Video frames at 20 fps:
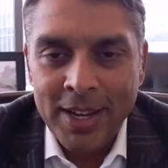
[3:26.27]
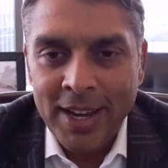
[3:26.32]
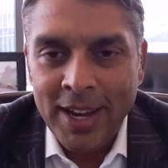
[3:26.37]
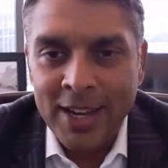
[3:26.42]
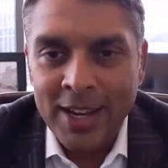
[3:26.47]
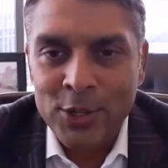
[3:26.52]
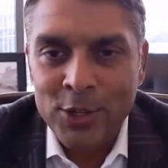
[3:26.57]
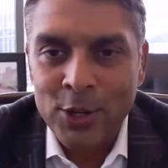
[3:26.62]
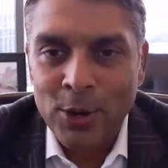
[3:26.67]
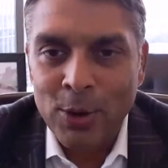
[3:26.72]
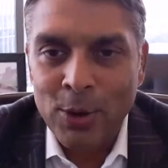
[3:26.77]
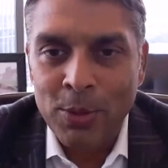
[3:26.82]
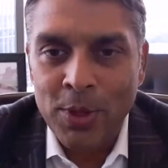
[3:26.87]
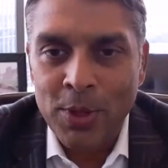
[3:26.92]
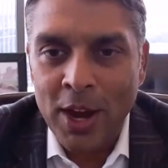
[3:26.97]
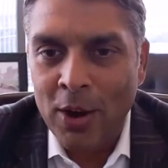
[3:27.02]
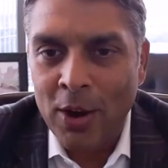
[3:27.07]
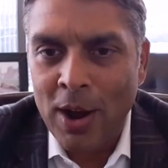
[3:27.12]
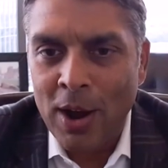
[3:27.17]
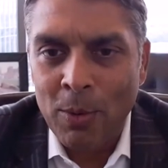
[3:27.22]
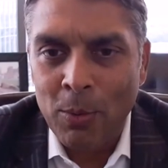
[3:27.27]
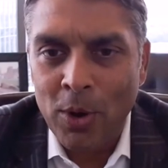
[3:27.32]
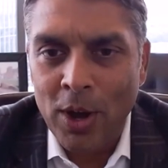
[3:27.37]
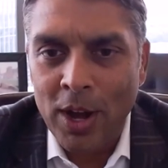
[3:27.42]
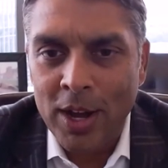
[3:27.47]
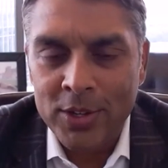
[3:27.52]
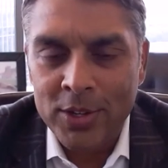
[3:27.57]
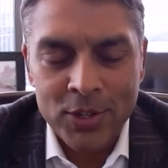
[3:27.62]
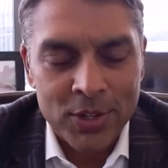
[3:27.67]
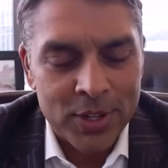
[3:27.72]
And so there I
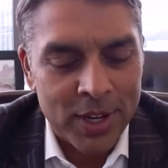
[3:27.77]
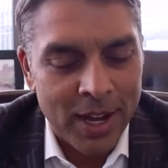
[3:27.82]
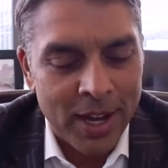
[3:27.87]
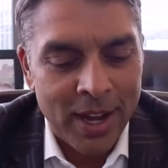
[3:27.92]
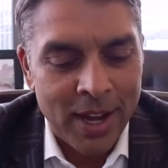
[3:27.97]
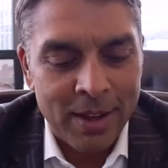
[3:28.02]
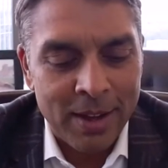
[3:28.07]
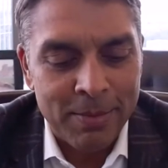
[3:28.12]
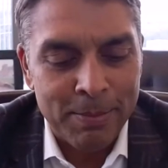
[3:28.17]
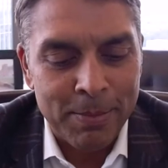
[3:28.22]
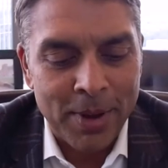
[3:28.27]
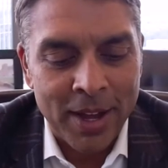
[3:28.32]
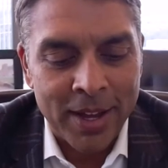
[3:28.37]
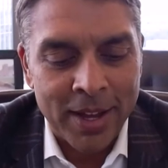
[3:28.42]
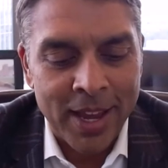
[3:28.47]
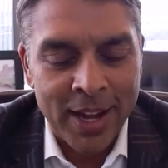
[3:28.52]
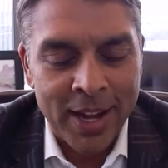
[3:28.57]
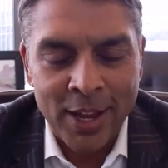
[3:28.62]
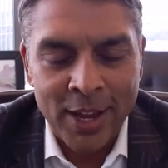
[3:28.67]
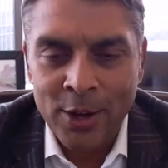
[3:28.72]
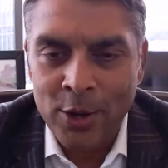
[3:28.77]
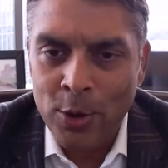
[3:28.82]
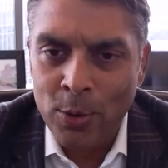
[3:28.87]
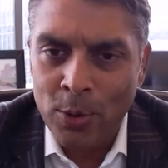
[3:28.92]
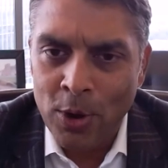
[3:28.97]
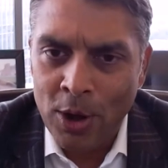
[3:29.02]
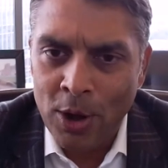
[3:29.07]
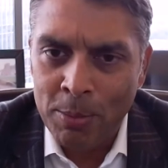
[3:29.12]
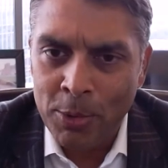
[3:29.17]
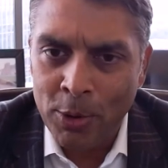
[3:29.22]
was getting into
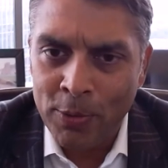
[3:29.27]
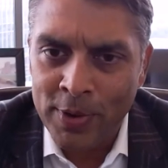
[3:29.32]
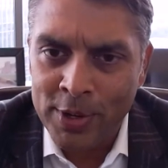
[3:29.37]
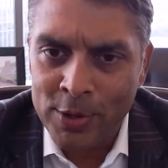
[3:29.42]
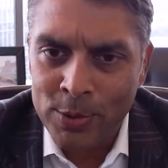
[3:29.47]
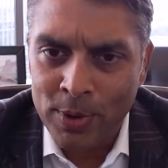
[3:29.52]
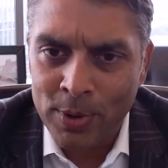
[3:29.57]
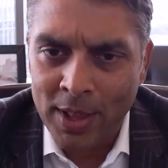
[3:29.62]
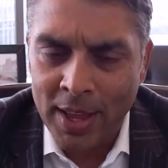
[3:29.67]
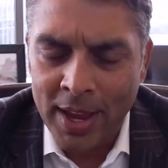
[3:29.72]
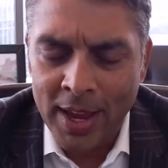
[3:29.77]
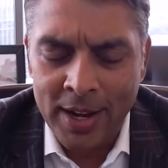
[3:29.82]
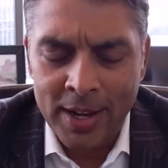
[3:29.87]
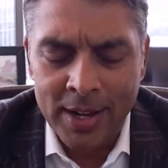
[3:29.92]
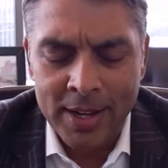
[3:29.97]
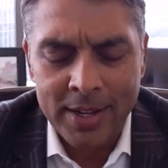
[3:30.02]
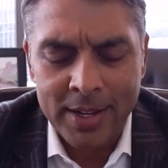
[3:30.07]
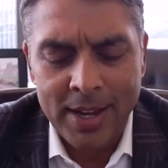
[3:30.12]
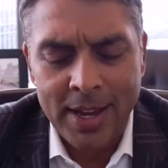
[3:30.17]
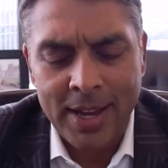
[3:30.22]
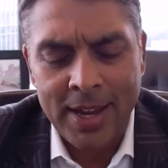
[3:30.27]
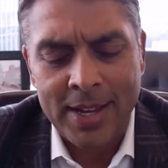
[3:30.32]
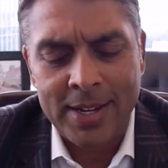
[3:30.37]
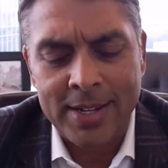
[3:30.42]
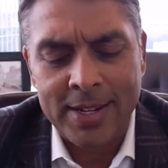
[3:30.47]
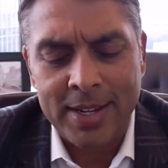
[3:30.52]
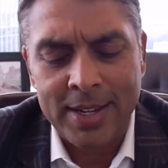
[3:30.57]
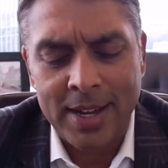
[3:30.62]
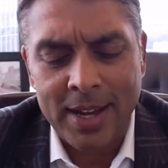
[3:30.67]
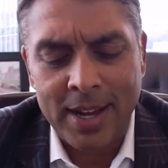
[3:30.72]
U-Haul, moving to Atlanta,
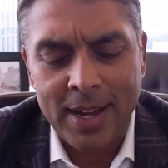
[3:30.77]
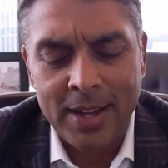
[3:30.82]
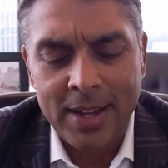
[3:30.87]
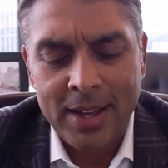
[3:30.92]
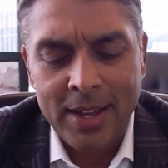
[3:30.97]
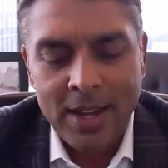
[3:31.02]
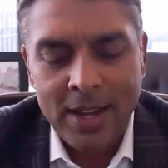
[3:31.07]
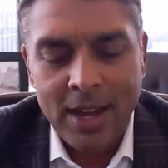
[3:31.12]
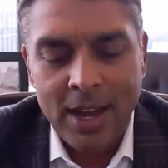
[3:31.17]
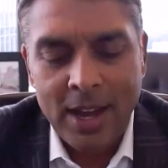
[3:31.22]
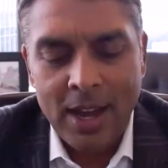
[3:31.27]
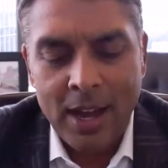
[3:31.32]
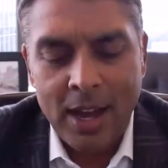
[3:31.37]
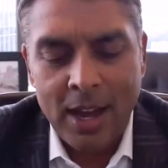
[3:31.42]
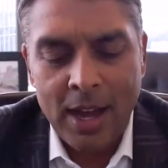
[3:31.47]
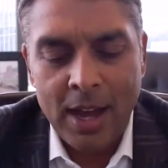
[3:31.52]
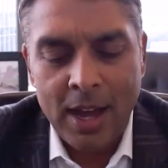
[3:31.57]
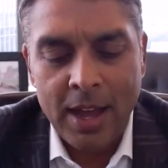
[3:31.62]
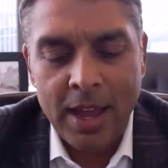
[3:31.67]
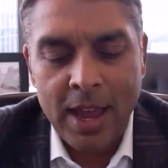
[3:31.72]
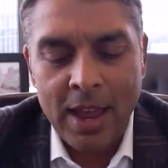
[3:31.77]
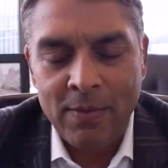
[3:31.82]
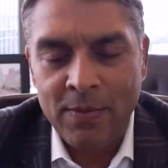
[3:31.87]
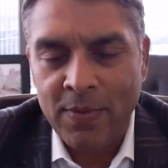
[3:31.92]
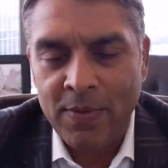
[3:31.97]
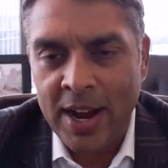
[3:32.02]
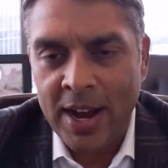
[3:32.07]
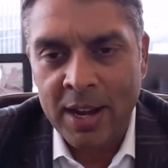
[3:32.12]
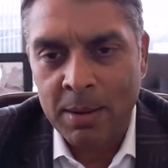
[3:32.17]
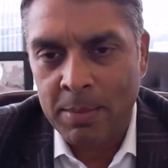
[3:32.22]
and
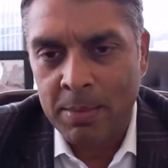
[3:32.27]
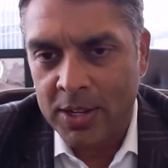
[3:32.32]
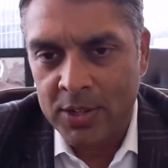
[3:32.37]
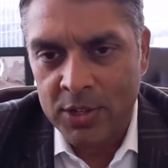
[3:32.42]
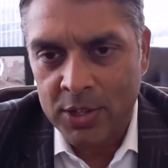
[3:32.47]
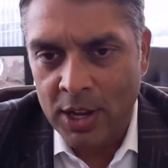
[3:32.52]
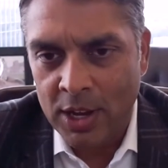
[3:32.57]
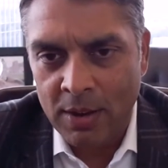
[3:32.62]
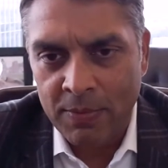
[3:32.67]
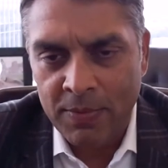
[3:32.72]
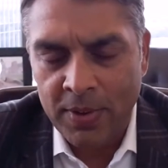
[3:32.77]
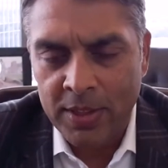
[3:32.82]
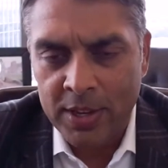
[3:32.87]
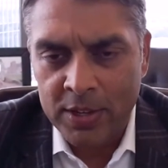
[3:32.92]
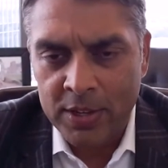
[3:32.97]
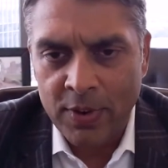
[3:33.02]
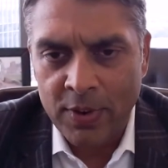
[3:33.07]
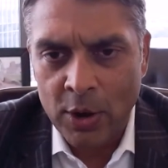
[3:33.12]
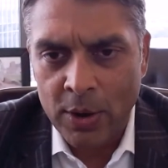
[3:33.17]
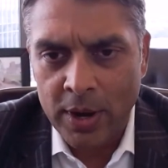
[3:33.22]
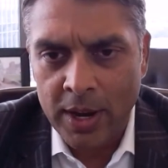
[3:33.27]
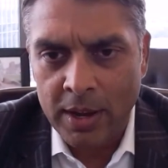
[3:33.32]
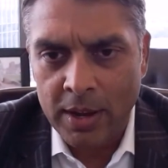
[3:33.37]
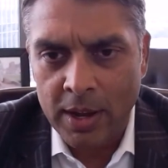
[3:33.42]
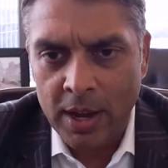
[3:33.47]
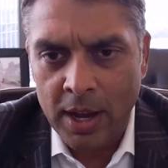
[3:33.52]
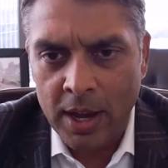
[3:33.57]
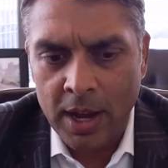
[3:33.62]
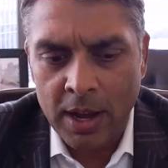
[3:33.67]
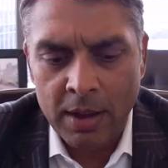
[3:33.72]
finding myself in this
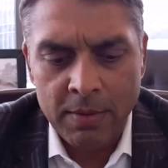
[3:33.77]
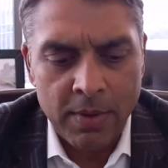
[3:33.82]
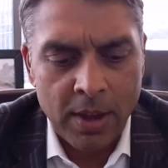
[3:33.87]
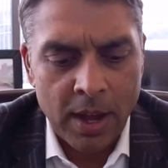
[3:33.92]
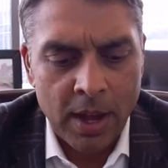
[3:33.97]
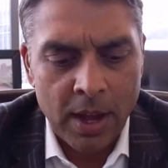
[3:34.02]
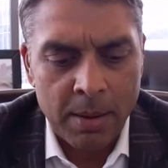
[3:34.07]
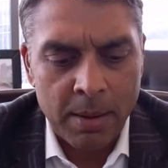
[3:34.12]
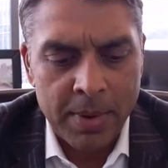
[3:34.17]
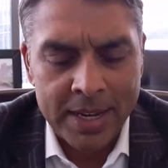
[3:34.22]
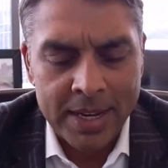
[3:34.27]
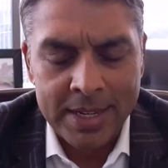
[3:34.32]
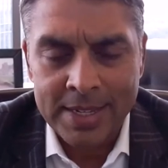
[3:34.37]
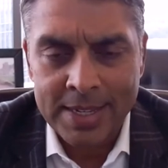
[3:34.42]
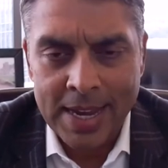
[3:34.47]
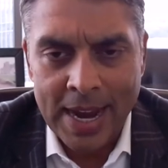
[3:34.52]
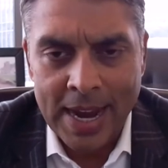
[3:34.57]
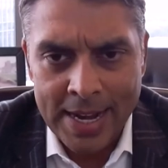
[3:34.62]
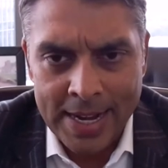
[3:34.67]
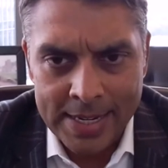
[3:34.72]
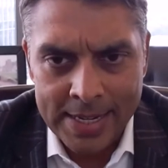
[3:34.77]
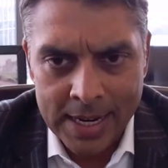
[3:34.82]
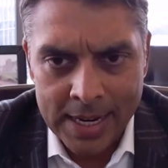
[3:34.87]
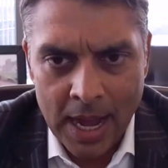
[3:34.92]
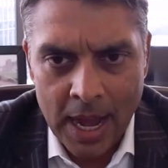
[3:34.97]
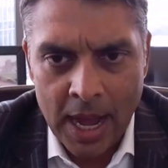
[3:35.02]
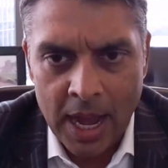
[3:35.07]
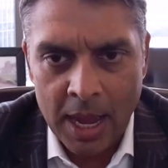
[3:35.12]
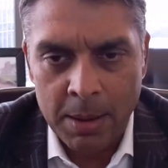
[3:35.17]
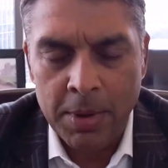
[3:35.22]
very exciting
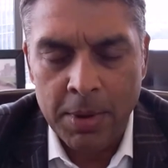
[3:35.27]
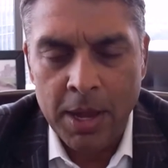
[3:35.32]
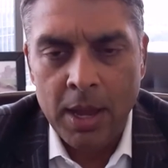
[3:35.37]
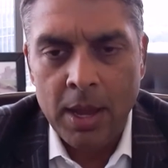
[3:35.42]
time